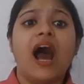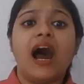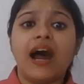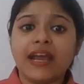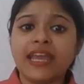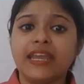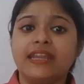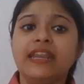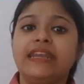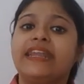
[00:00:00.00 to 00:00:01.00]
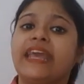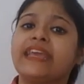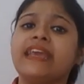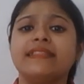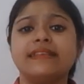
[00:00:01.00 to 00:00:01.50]
Again,
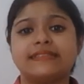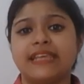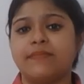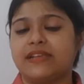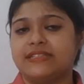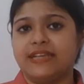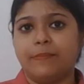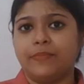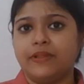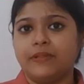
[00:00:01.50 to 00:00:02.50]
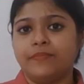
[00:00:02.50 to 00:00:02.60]
taking the same example.